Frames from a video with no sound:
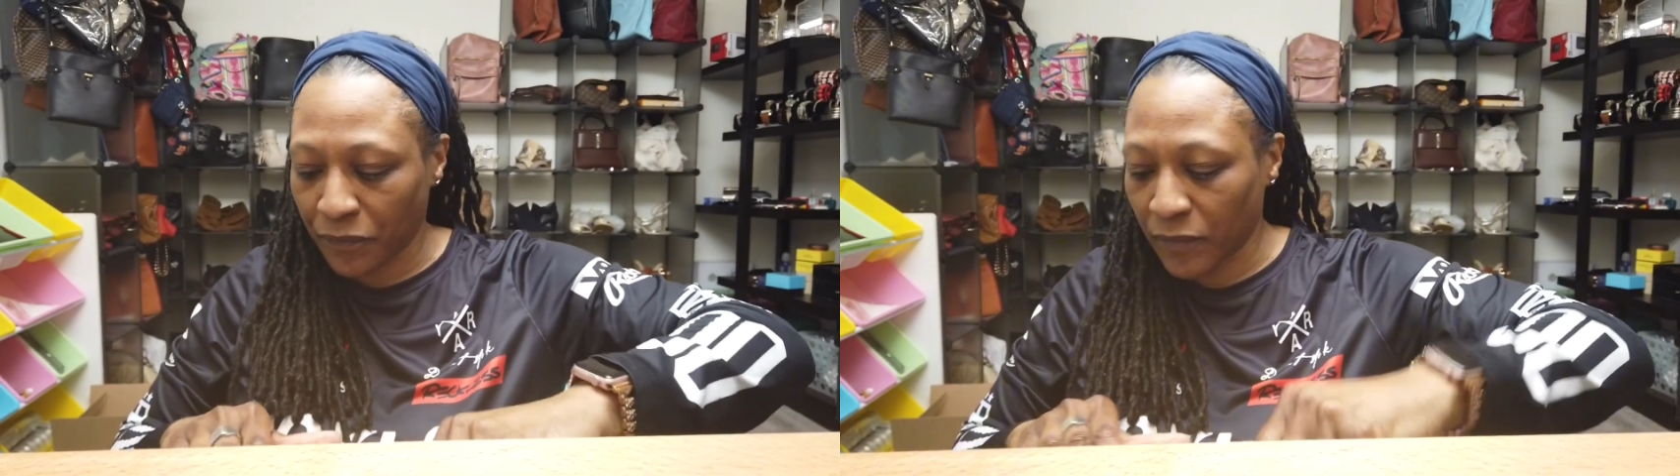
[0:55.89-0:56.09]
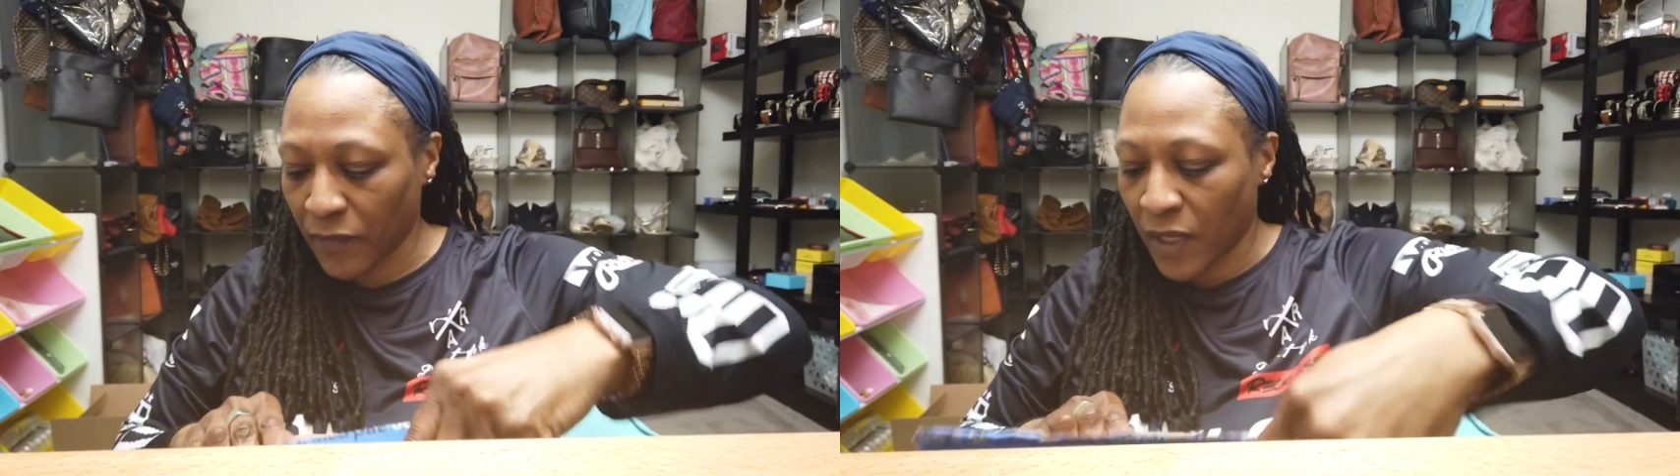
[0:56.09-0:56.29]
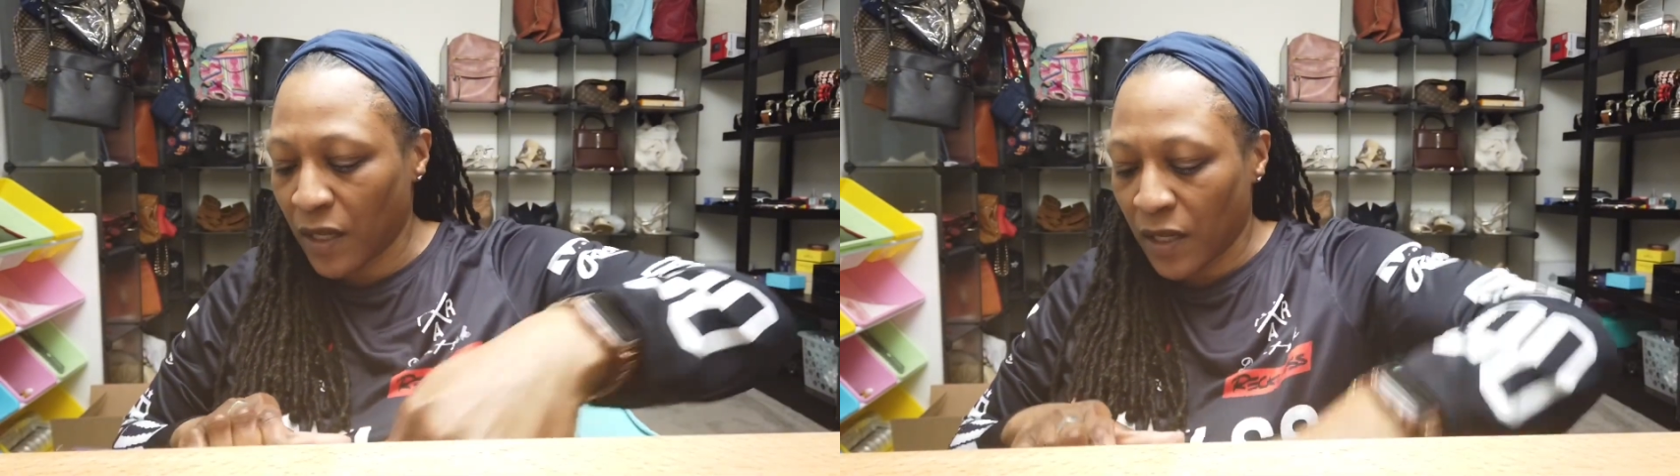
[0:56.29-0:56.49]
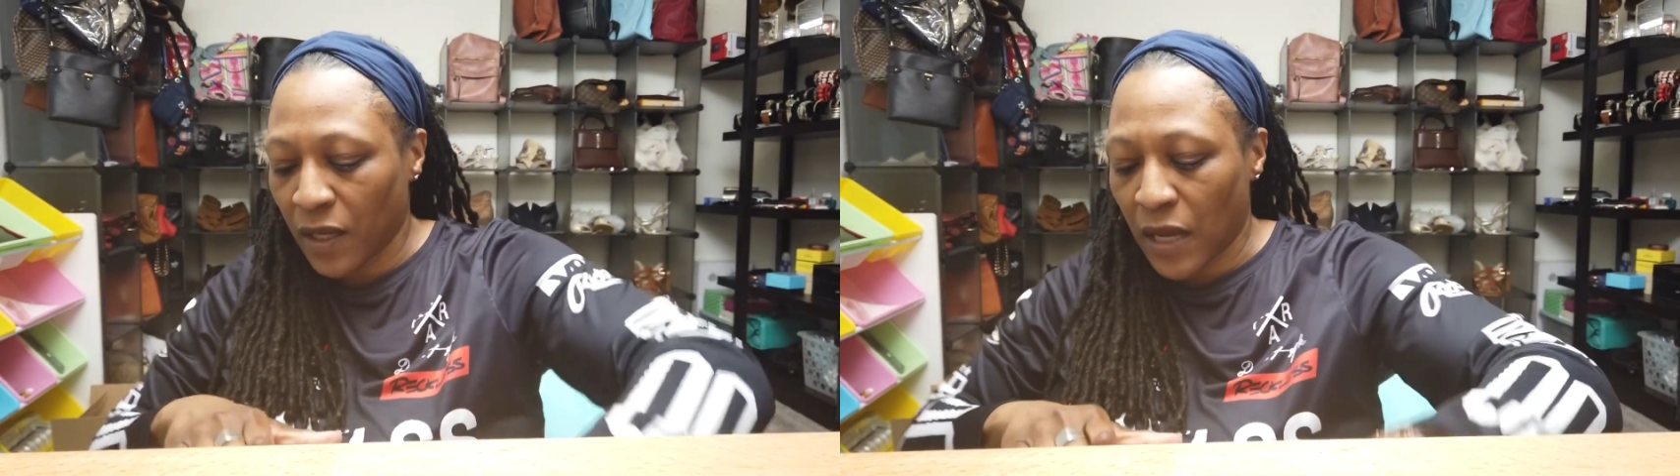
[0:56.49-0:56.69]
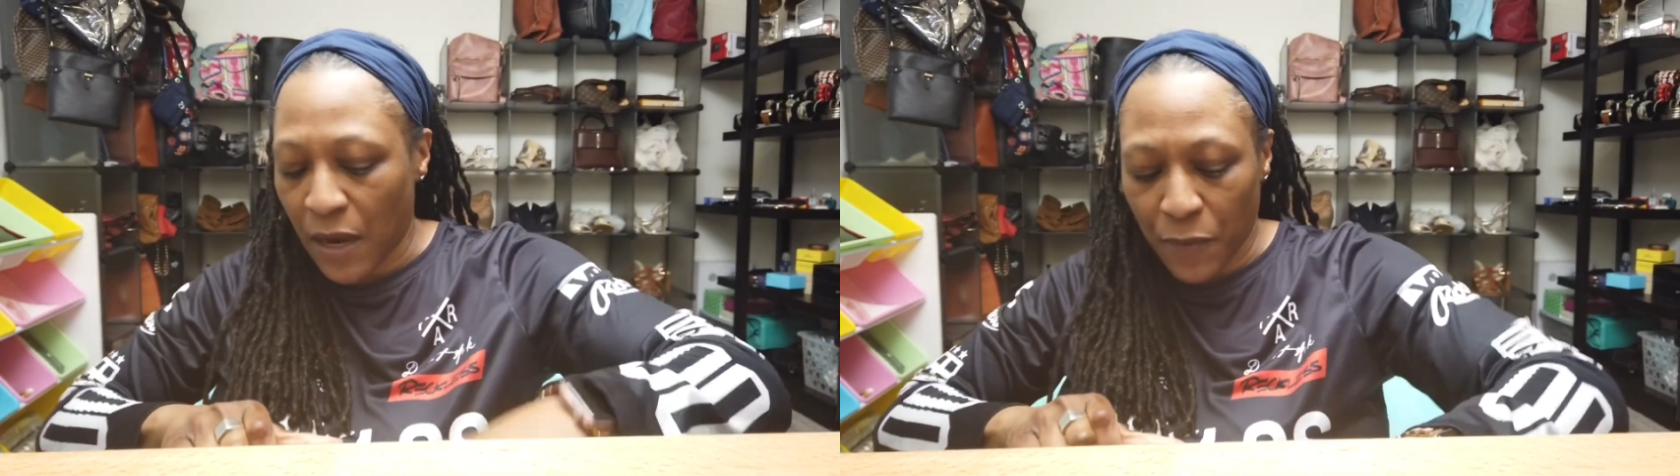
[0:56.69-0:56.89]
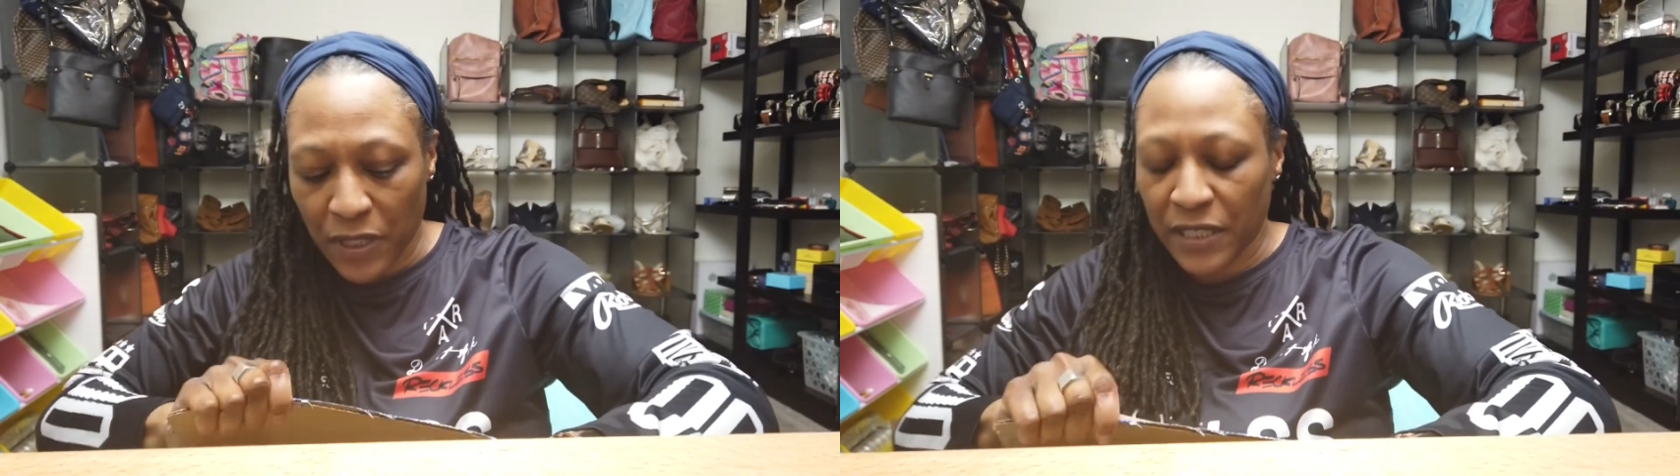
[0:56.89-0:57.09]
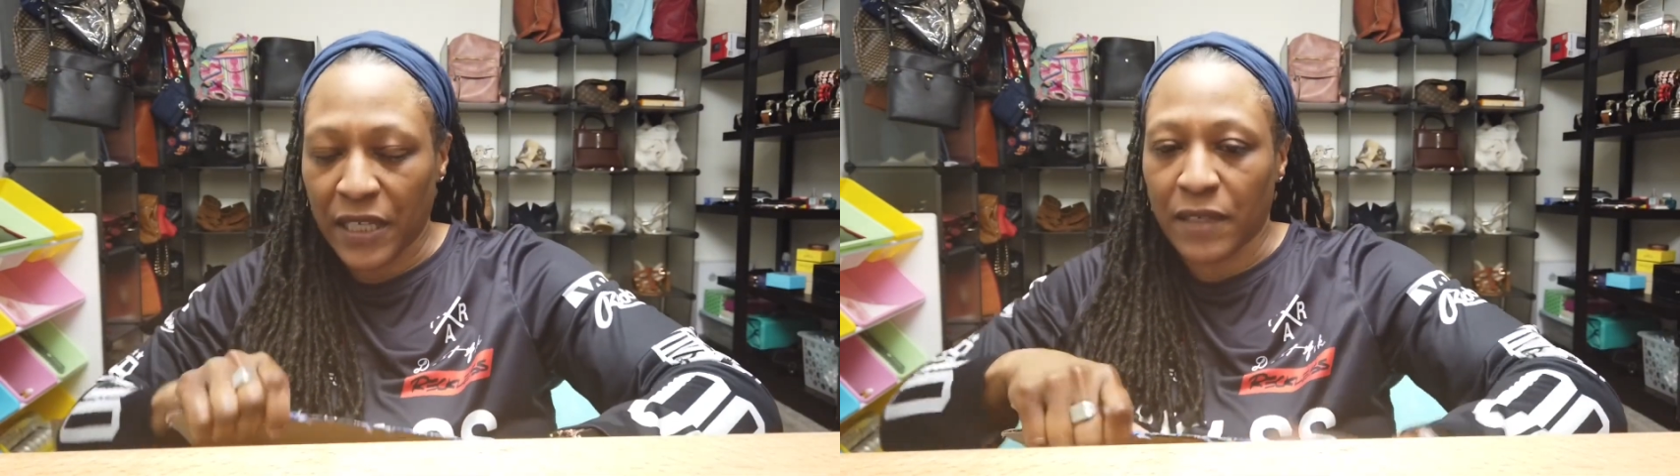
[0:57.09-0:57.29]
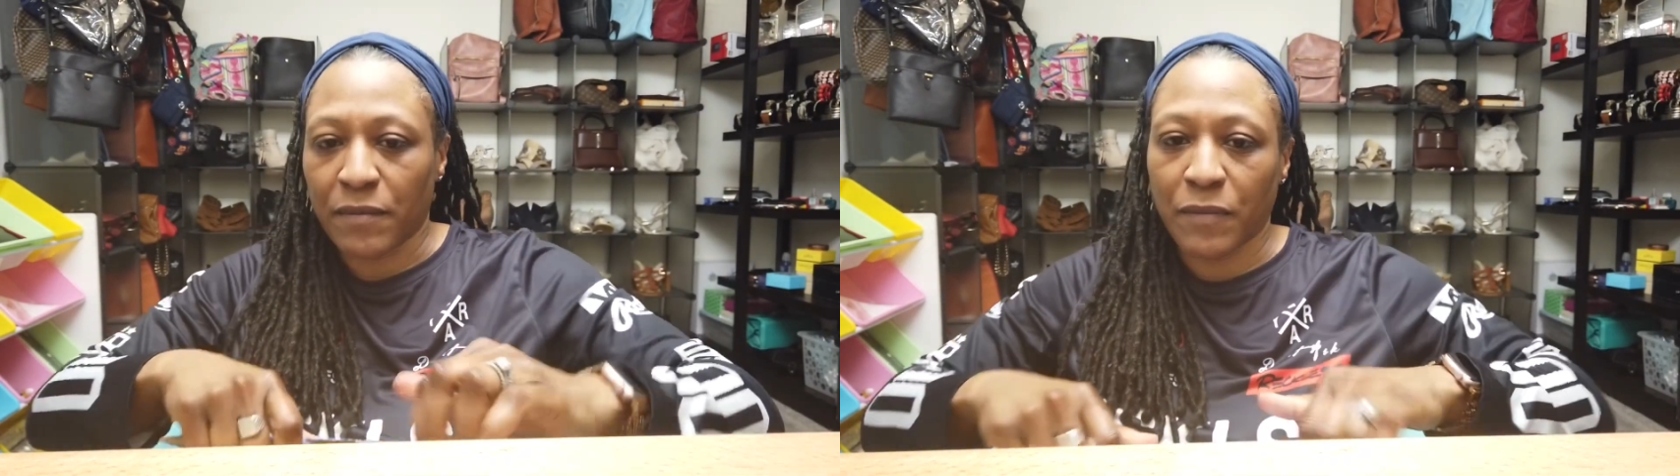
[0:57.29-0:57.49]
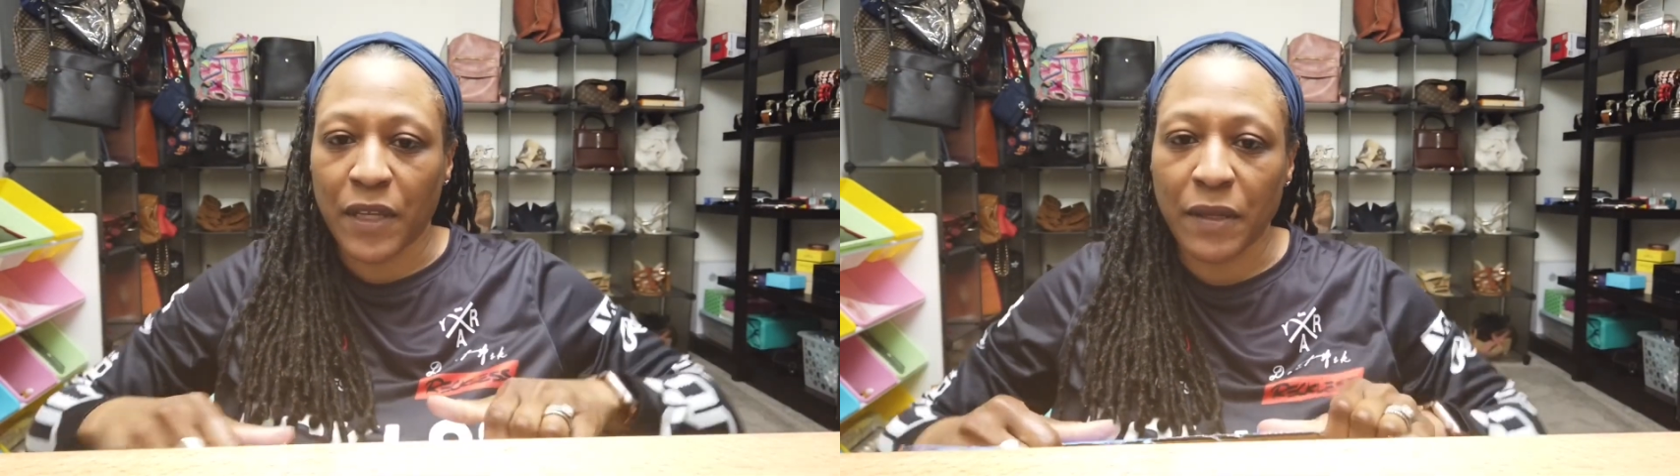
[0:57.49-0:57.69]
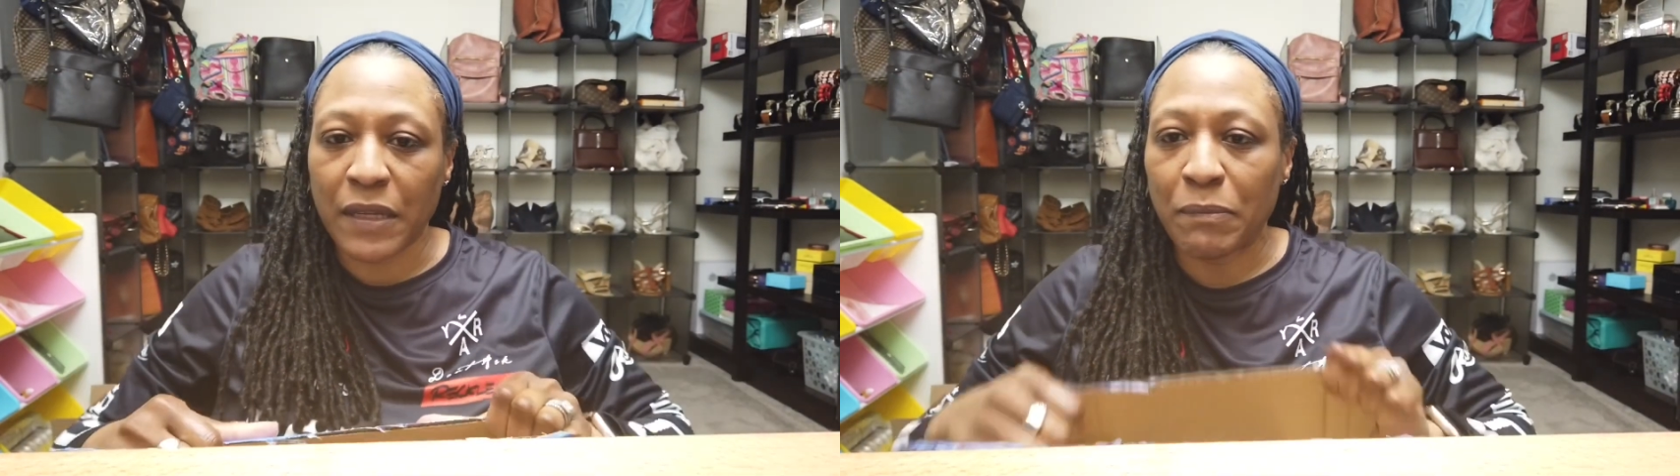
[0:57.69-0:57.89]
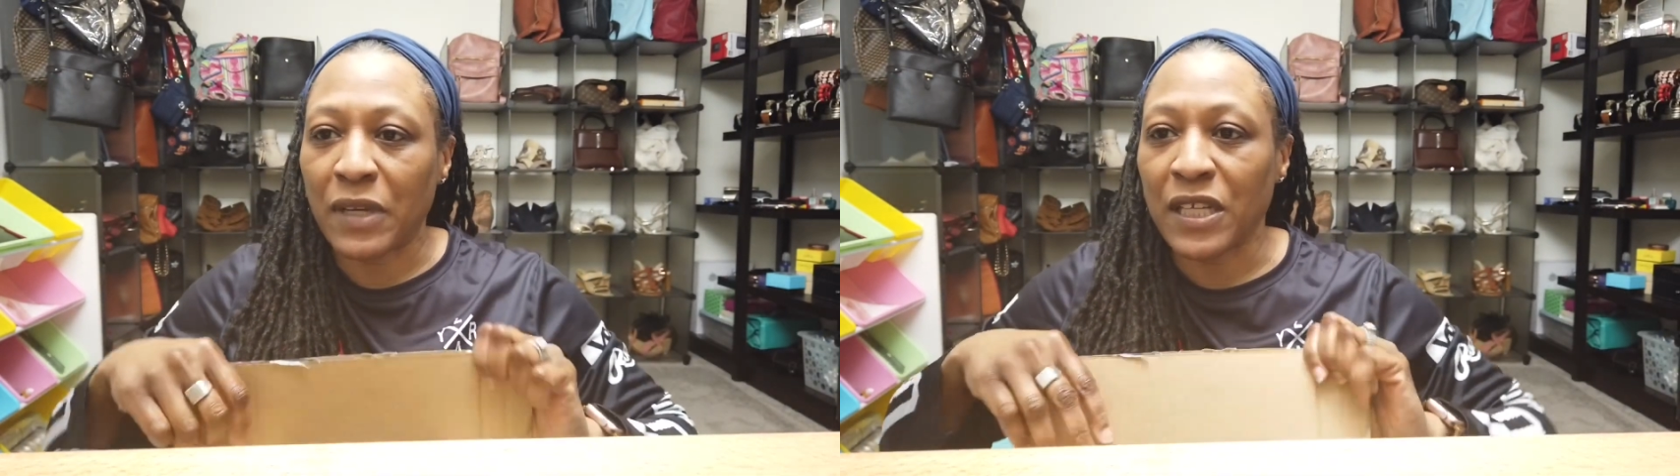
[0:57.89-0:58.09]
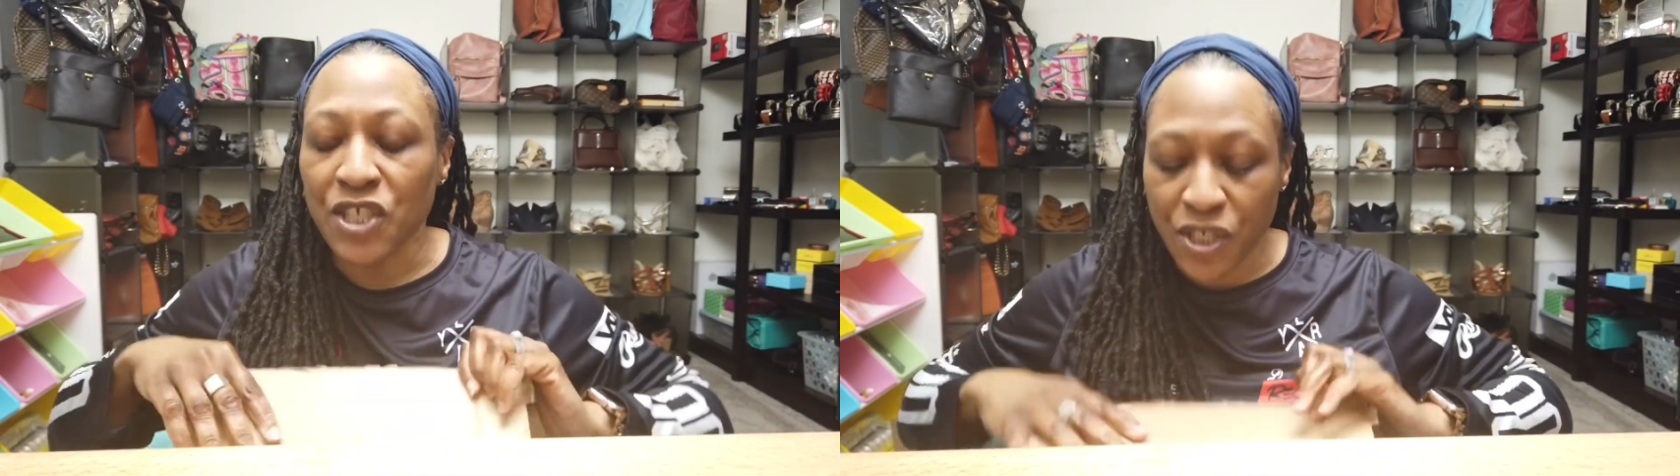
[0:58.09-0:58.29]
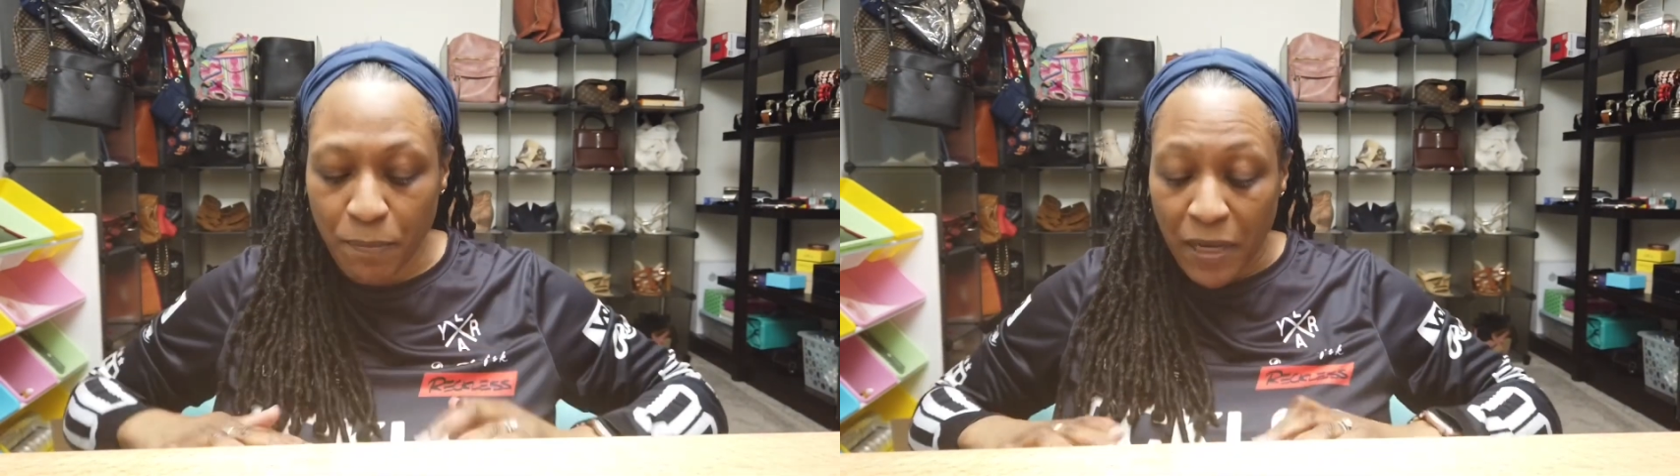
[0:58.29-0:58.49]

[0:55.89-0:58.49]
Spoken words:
I really didn't get much.